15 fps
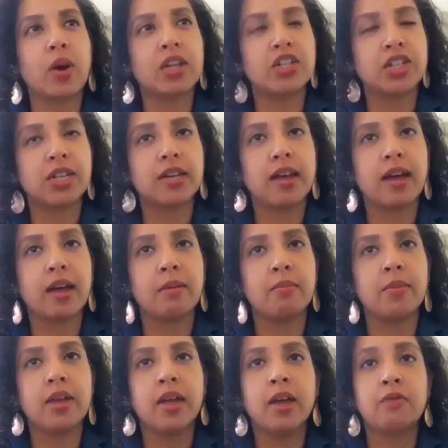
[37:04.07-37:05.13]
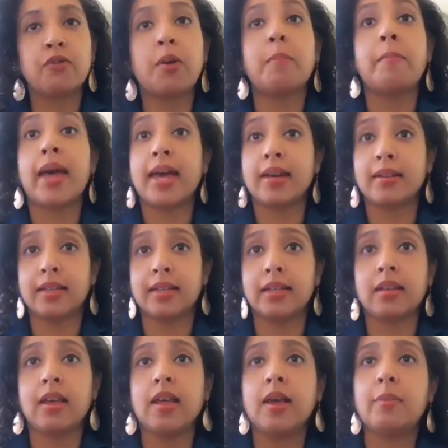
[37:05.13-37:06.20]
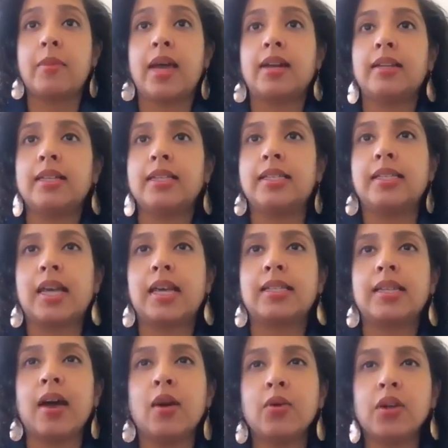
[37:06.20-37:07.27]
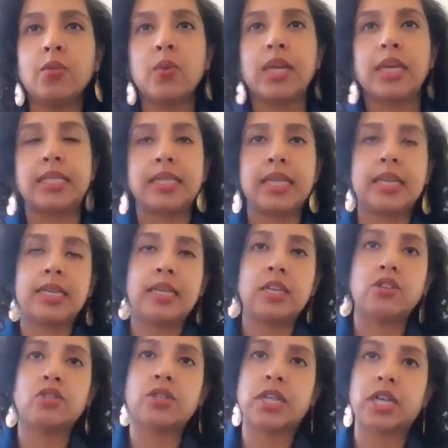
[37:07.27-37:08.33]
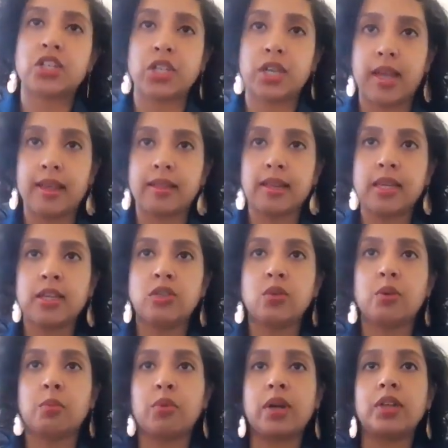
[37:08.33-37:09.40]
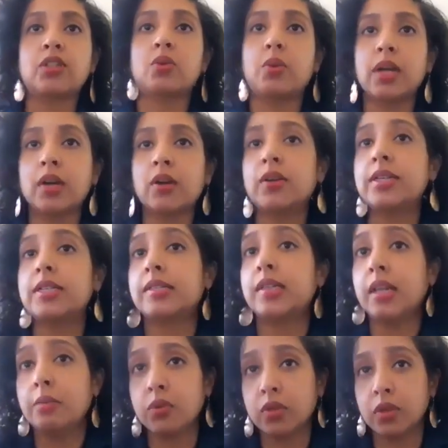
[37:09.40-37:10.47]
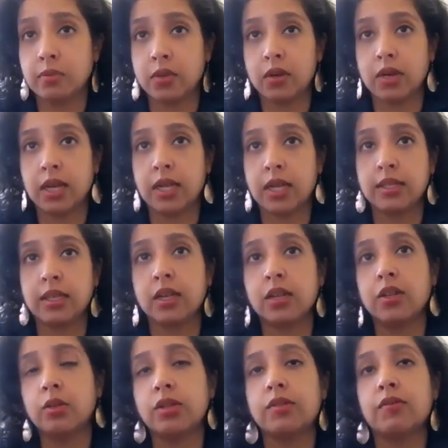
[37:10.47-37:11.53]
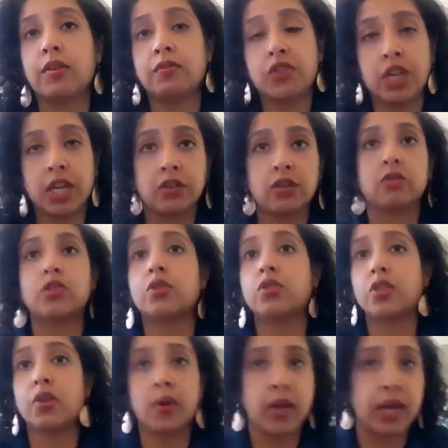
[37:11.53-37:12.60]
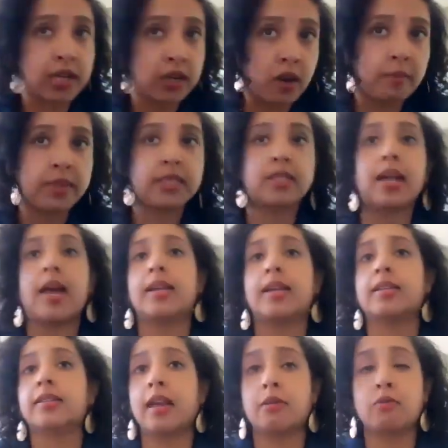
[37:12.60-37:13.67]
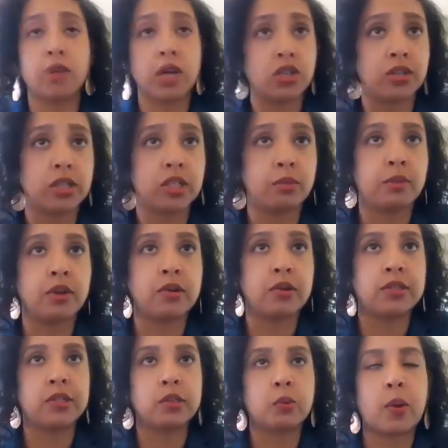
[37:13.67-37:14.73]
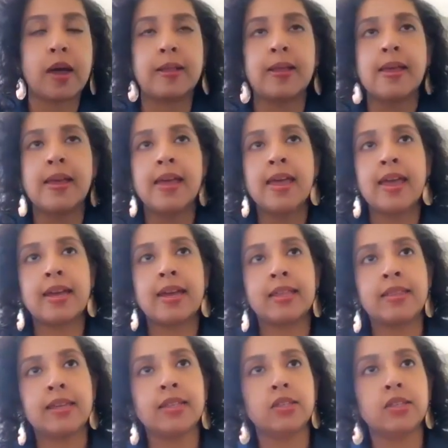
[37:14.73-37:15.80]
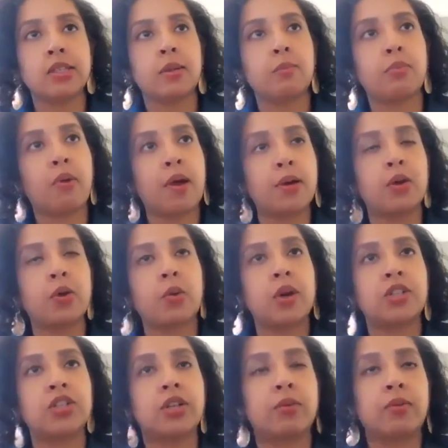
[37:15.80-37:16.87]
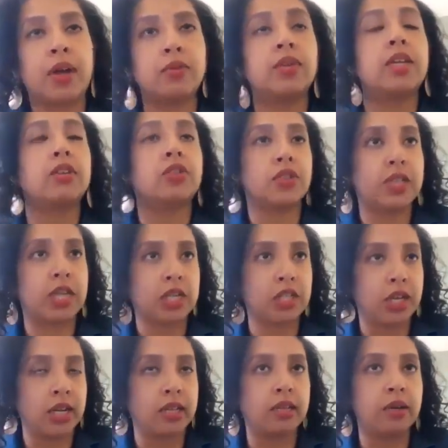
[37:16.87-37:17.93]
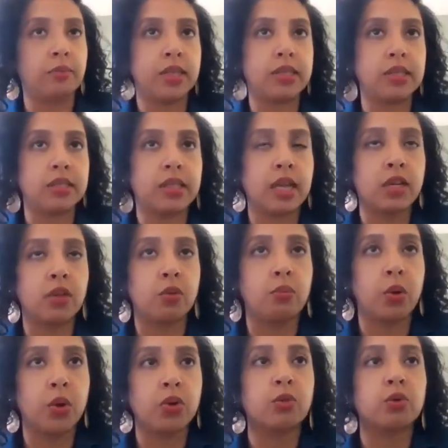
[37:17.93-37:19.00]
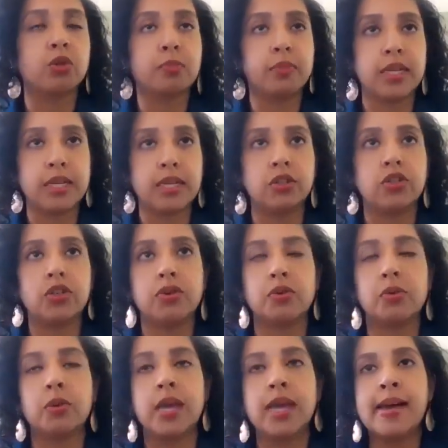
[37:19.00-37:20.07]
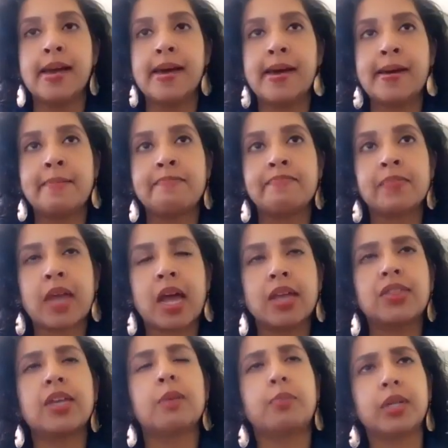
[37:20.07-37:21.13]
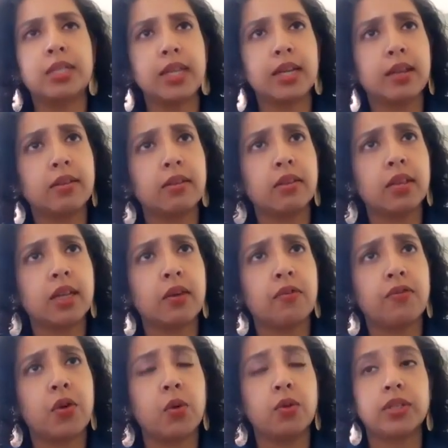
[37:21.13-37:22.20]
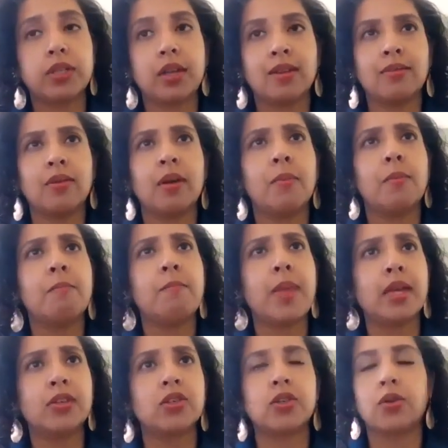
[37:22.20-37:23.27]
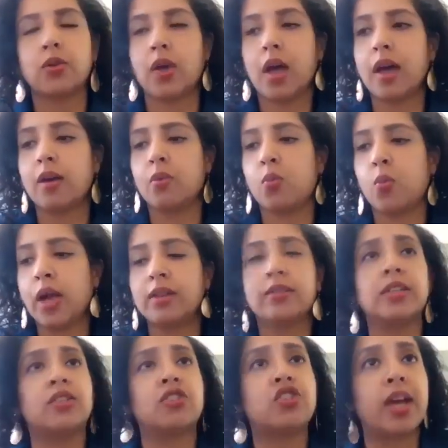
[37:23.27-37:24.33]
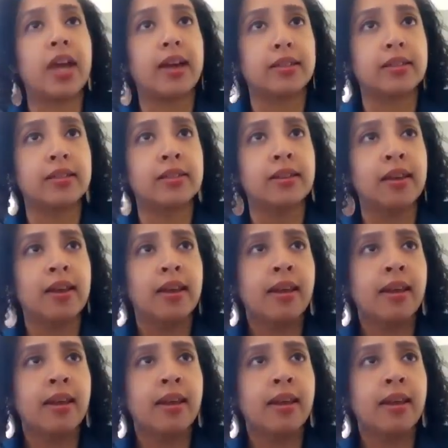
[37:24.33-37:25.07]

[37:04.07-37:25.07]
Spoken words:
question from Madeline. Madeline says, how can we extend intersectionality to embrace queer and disabled communities, inclusive of gender, socioeconomic status, and racial experience as well? And I think this is a broader question around the intersectionality pieces that you both were speaking to. I think particularly of folks in mental wellness checks,